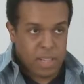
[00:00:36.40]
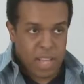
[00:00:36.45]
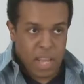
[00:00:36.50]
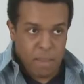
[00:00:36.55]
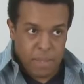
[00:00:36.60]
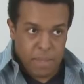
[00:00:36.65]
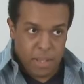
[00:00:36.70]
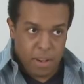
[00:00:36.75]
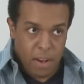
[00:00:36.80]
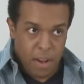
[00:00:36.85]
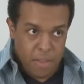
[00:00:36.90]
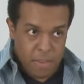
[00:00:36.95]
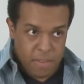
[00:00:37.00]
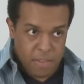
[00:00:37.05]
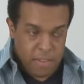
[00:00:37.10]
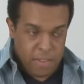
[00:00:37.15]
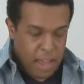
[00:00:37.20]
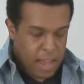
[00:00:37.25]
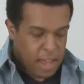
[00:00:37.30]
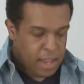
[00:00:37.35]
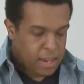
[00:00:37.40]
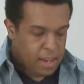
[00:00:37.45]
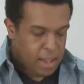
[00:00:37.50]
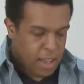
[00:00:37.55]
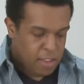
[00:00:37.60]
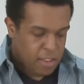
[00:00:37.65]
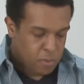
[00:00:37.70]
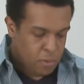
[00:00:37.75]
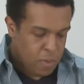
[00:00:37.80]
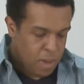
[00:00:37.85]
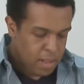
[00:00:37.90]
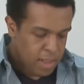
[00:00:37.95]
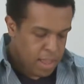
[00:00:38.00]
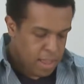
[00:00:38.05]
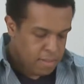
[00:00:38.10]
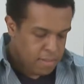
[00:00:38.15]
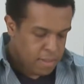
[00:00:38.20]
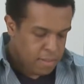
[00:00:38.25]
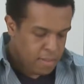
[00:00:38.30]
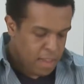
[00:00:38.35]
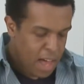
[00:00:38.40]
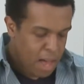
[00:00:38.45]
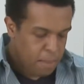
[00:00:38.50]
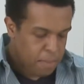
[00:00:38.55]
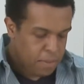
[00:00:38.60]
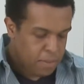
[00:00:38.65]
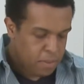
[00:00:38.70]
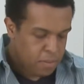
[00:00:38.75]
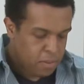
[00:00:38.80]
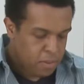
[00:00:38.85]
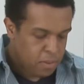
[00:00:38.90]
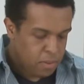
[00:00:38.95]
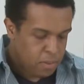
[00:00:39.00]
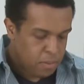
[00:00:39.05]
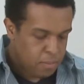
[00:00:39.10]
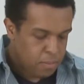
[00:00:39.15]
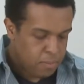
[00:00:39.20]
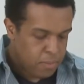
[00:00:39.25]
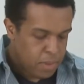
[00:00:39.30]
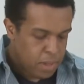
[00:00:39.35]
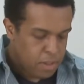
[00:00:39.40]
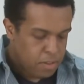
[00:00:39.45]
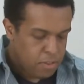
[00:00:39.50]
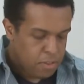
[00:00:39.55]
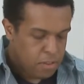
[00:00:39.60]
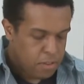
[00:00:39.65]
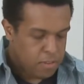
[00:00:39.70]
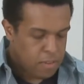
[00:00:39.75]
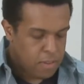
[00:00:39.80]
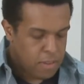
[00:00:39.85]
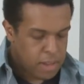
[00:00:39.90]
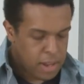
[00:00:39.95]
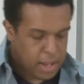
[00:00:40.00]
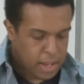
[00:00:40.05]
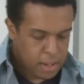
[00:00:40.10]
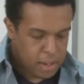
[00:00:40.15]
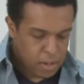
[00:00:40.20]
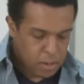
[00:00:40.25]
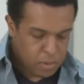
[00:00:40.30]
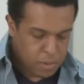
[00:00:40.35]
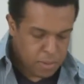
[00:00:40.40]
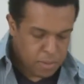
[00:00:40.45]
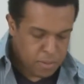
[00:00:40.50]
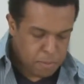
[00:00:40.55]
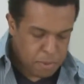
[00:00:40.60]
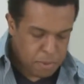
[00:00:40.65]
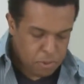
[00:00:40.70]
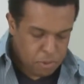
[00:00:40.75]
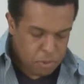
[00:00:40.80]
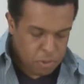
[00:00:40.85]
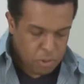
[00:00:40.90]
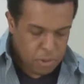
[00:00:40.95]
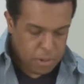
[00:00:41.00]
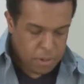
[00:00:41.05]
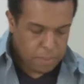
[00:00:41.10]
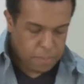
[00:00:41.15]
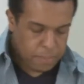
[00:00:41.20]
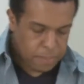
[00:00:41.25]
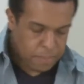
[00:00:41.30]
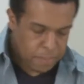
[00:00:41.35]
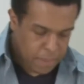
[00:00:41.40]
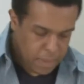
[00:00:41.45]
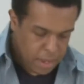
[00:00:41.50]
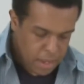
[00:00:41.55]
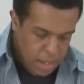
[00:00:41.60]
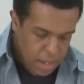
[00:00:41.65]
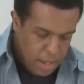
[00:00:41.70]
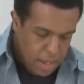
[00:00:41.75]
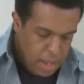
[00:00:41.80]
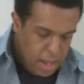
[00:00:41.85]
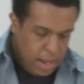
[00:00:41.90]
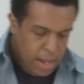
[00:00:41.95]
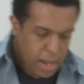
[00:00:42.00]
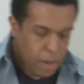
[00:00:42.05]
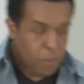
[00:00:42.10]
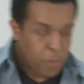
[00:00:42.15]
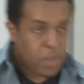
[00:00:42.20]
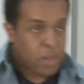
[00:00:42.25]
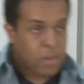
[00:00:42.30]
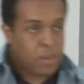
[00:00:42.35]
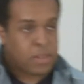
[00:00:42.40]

label it on the side as well as the top of the tube, just so that I can always be sure. Now when you